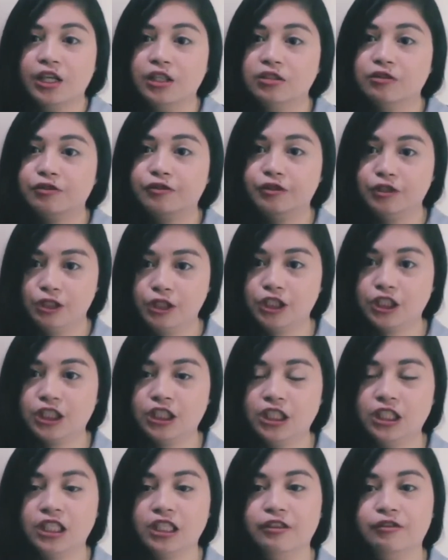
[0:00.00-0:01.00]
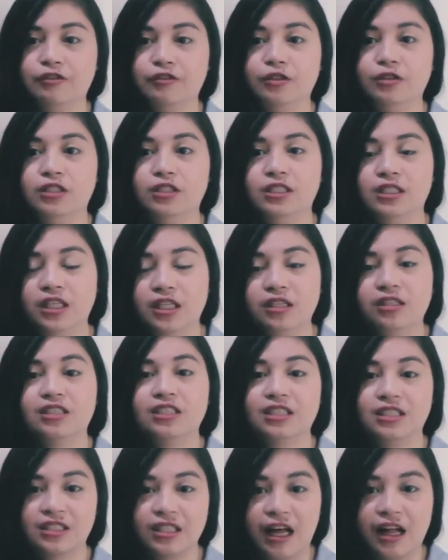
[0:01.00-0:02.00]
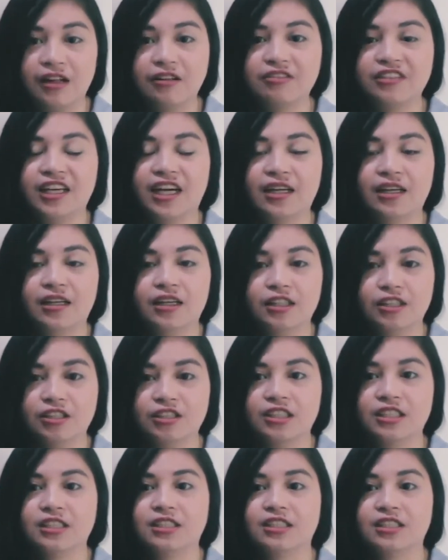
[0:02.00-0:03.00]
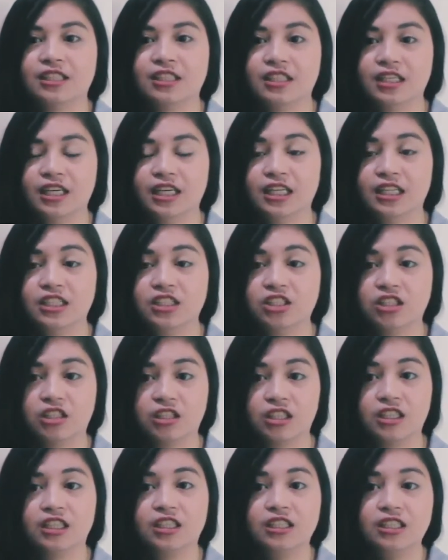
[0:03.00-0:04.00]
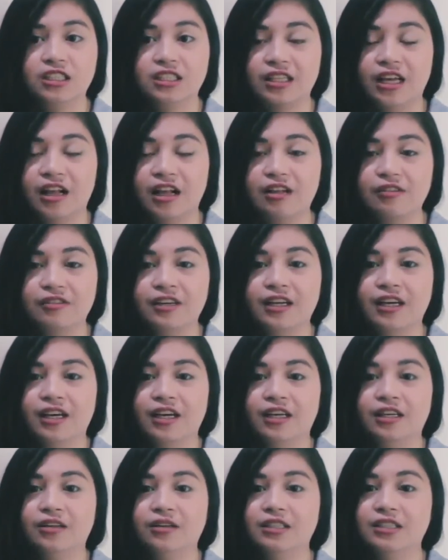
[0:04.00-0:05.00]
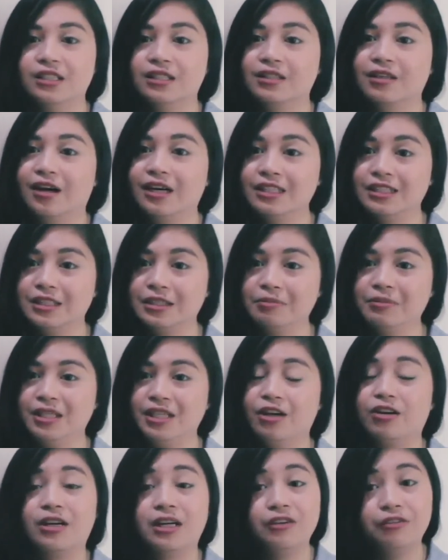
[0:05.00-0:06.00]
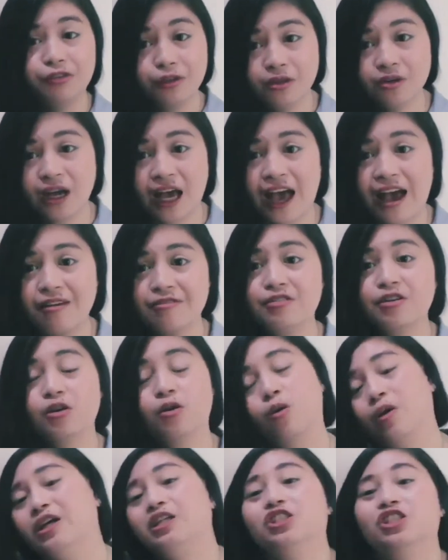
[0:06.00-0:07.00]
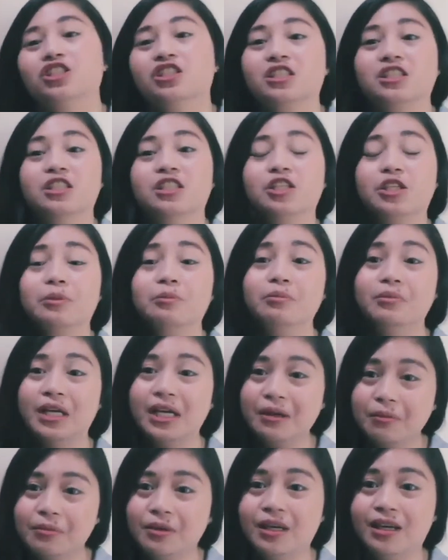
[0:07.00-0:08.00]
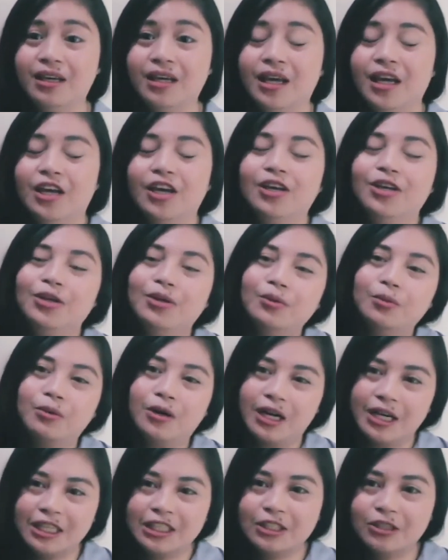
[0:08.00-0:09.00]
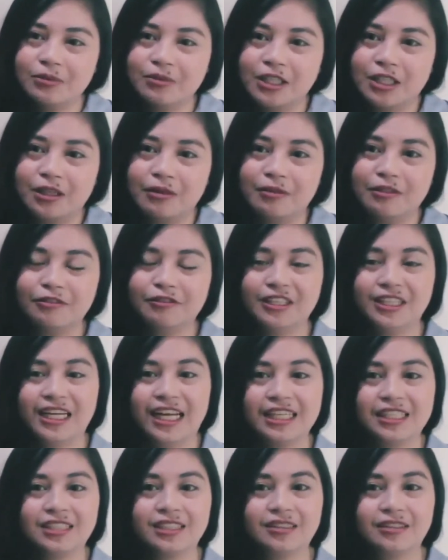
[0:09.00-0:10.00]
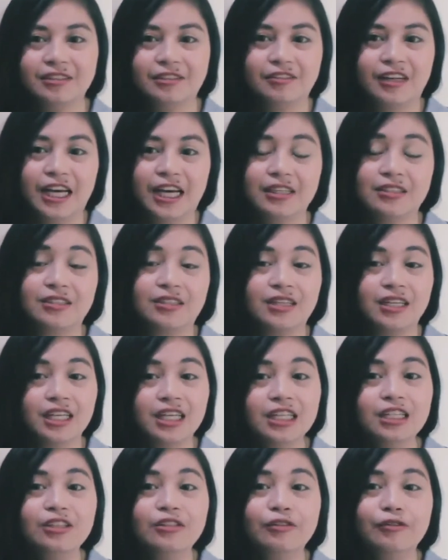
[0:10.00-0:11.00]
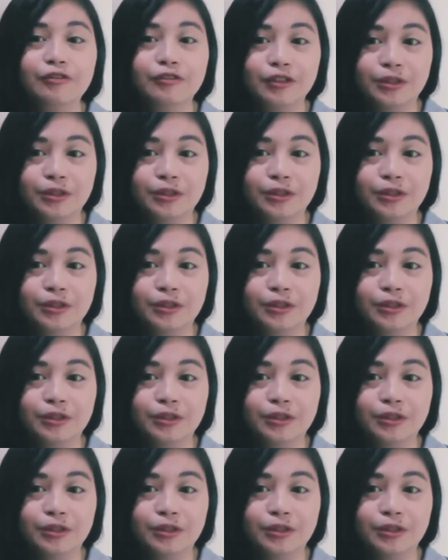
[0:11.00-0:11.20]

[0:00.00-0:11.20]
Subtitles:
in the future, if you see yourself getting interested in secure yourself, you just contact me. Or if you have a question, or maybe you wanted to become a financial advisor in the